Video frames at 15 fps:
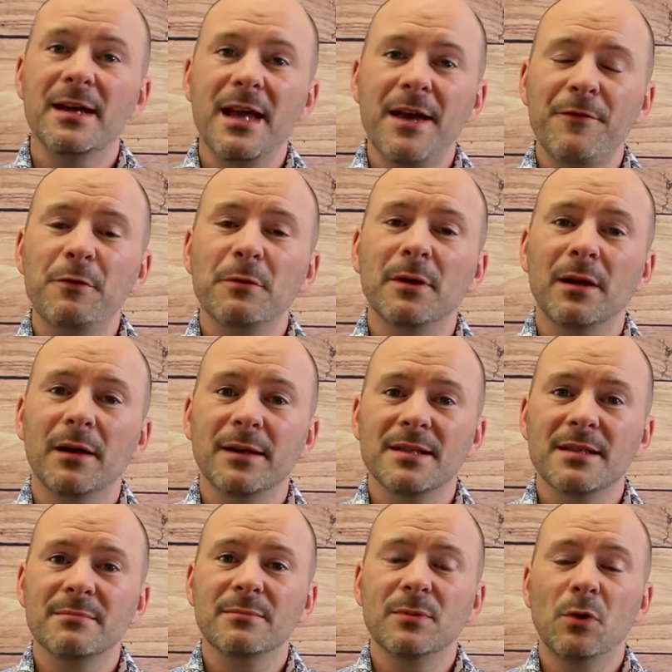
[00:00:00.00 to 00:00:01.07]
If you would like
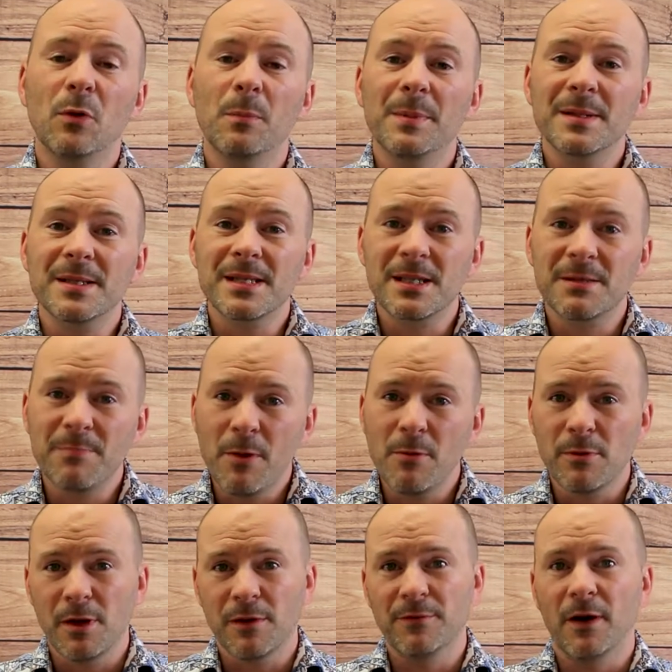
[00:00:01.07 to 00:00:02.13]
some more
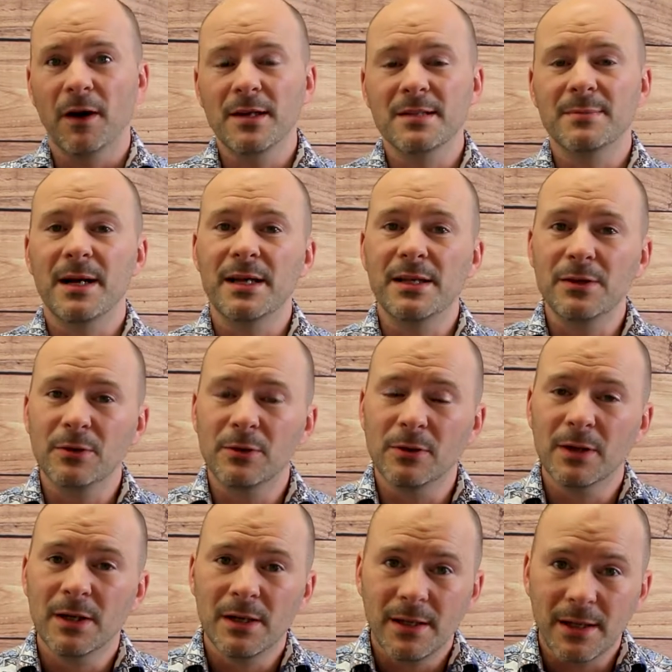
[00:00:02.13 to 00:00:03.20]
bespoke advice about
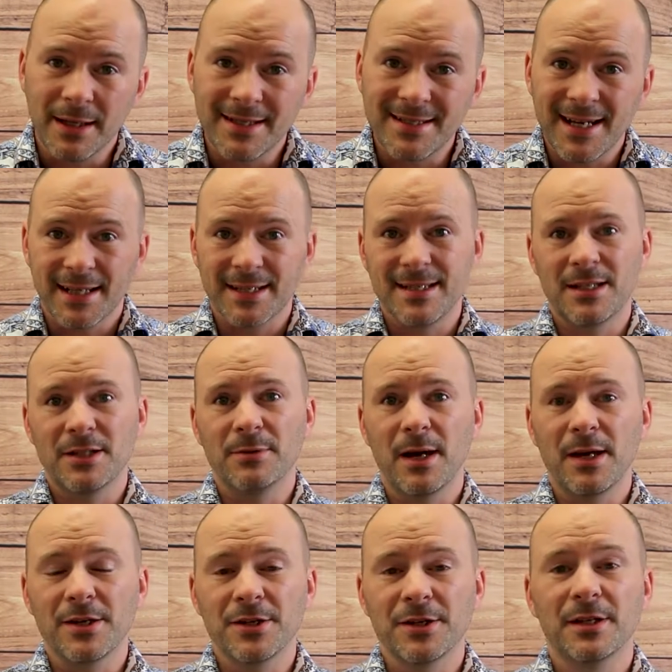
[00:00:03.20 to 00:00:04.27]
your exact
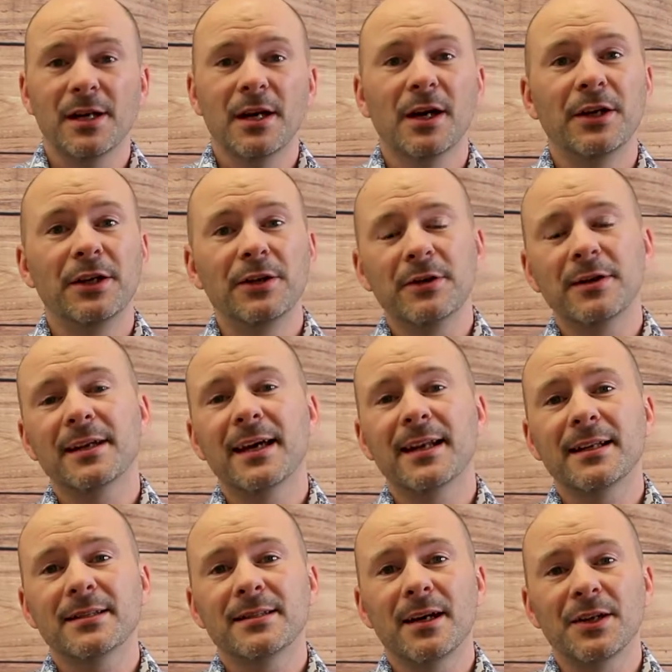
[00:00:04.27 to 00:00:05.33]
situation, you can get
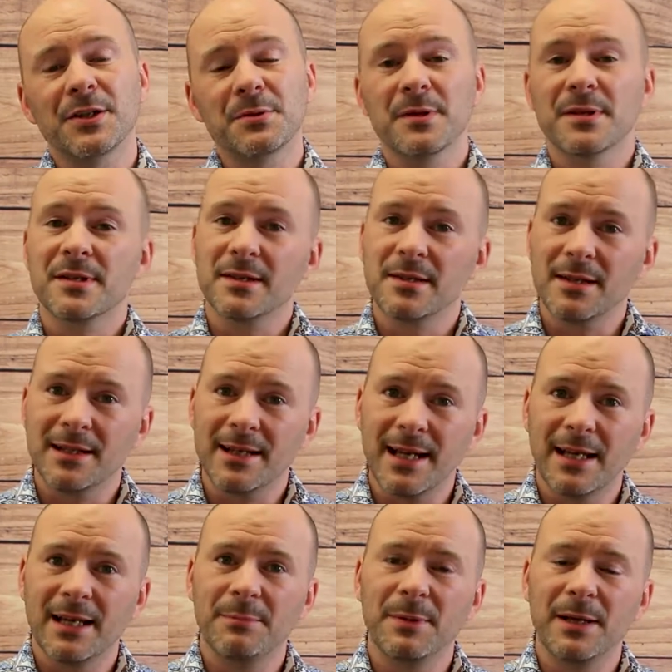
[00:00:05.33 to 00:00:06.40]
in touch with us. There's a
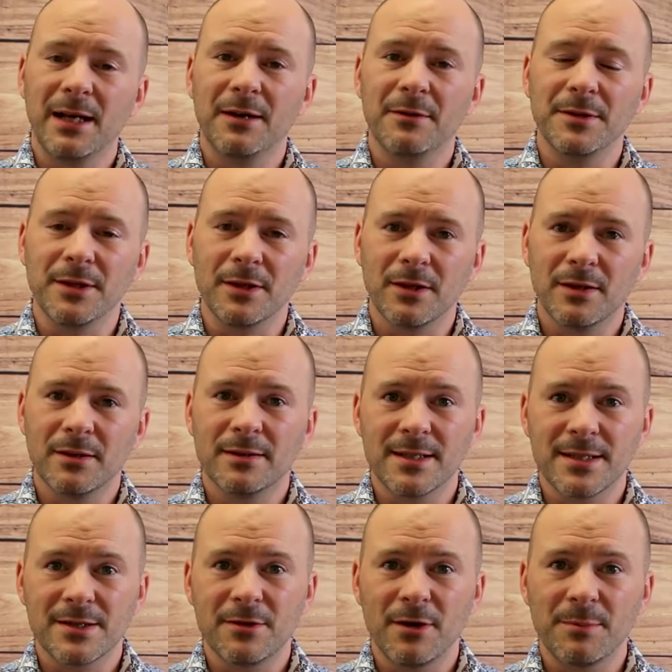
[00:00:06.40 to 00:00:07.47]
link below in the
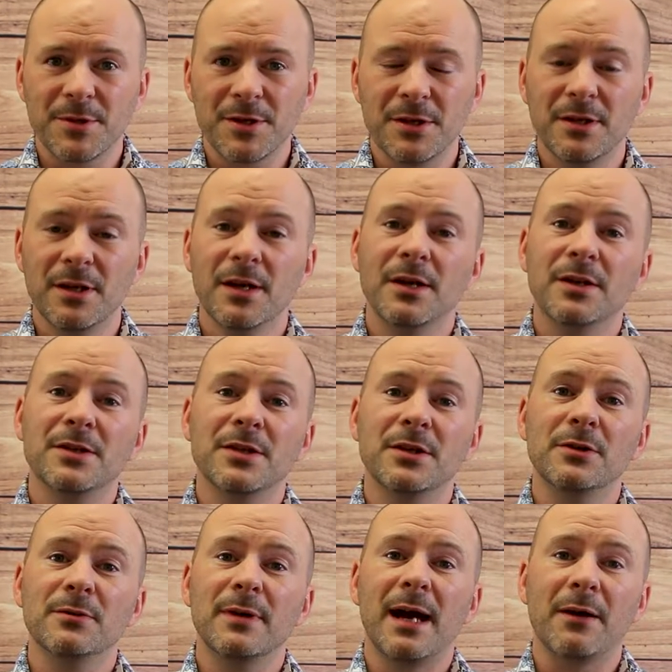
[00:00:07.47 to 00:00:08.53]
description
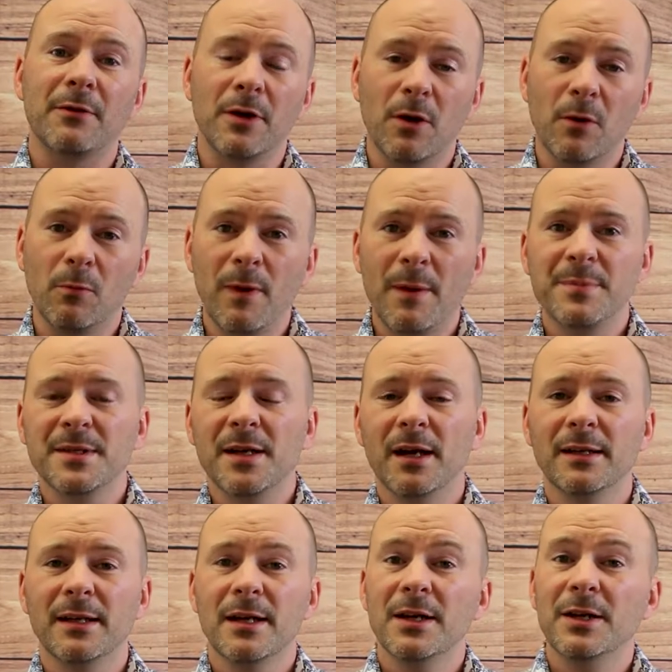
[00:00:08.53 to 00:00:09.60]
to our
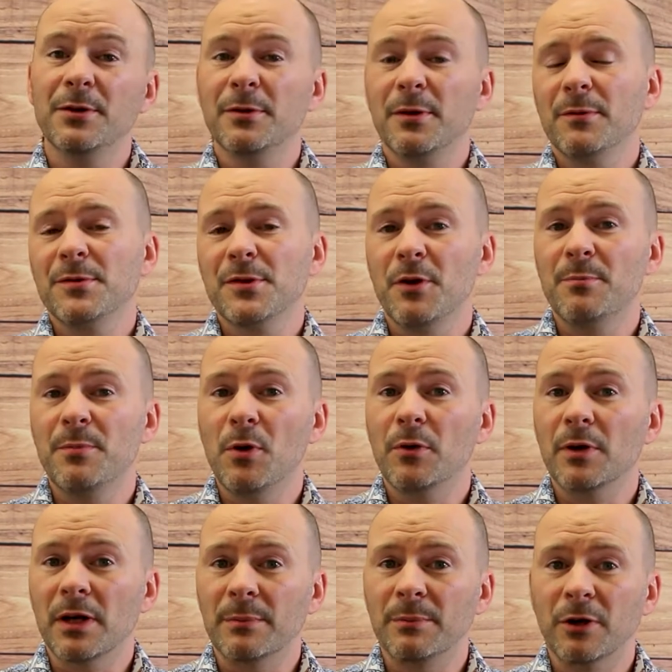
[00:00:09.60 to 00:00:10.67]
website. You can also book
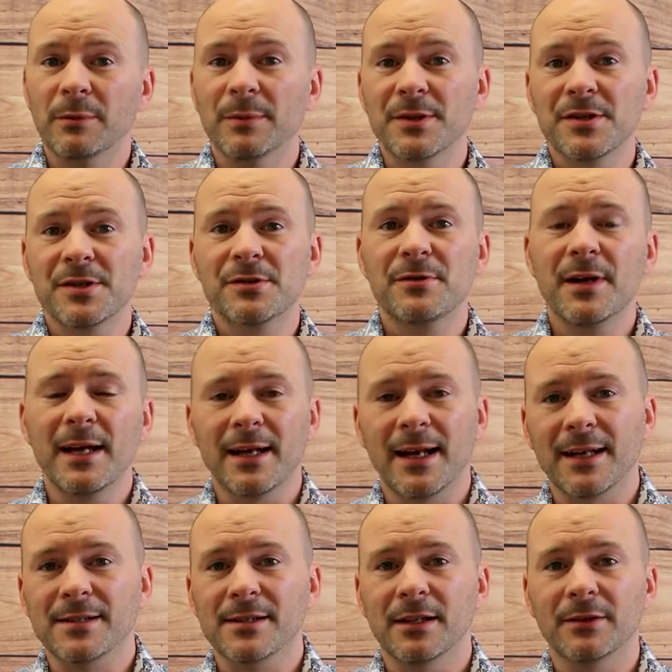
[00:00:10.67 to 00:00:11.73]
an appointment straight in
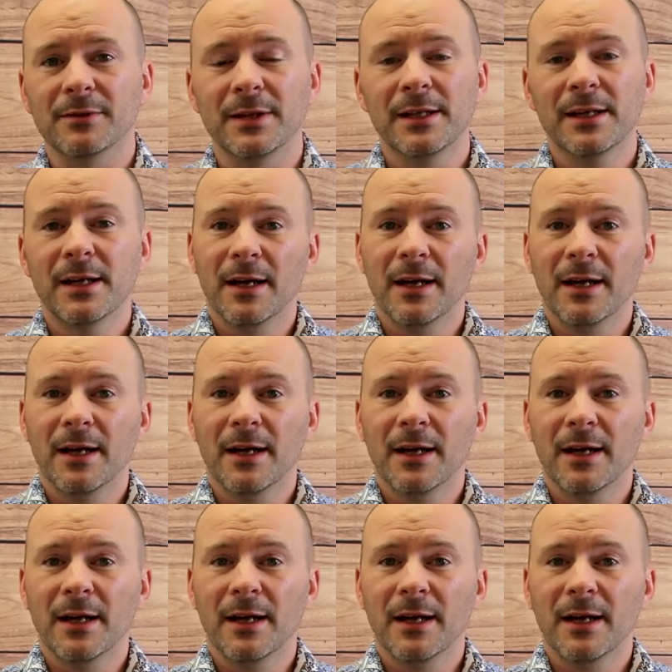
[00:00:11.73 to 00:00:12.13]
our diary